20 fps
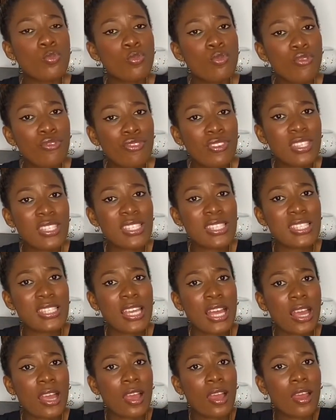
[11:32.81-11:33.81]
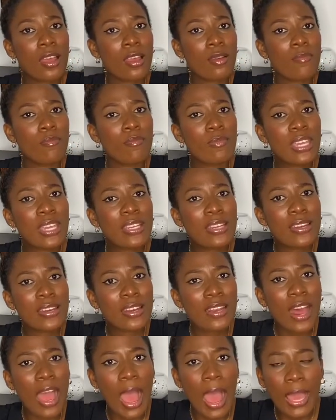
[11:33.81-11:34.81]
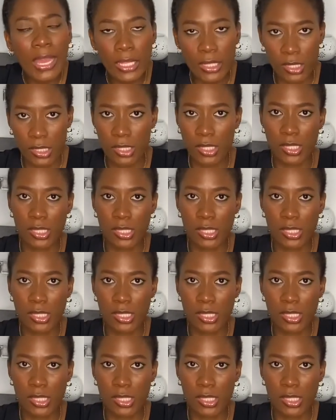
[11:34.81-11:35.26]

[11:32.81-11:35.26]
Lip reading: movies till midnight.